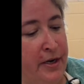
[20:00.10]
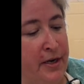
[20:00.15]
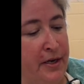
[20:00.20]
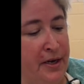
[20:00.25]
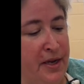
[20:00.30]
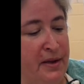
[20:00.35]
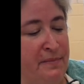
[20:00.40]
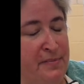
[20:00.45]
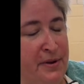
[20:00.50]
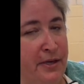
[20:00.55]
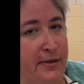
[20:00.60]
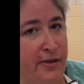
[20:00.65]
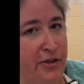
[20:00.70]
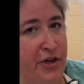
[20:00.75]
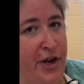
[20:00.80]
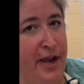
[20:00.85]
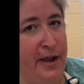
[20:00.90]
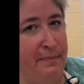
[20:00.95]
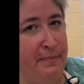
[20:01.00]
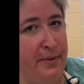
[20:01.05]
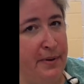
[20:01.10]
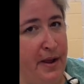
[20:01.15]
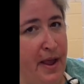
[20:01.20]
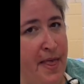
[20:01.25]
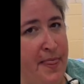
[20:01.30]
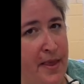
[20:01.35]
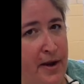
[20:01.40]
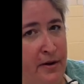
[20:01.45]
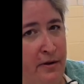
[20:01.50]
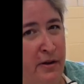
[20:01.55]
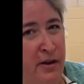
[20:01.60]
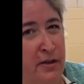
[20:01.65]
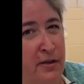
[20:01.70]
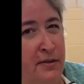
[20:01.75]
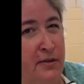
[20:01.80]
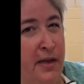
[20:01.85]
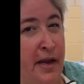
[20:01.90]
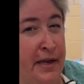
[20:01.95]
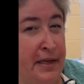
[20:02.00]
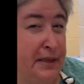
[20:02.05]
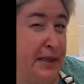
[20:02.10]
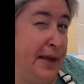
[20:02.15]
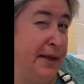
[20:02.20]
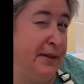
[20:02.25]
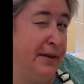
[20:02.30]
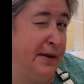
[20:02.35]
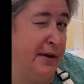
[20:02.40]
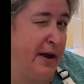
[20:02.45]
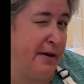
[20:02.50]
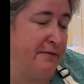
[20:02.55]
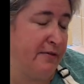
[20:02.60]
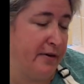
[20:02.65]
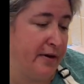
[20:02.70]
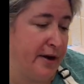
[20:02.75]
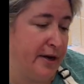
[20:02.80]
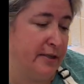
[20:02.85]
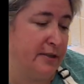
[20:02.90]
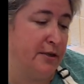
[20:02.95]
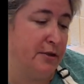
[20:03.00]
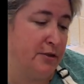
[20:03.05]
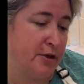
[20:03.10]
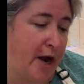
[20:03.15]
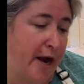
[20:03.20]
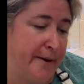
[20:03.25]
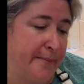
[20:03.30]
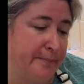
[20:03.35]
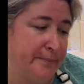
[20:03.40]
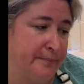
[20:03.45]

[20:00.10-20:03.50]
can keep its shape, and then you can just like lightly cover it to dry.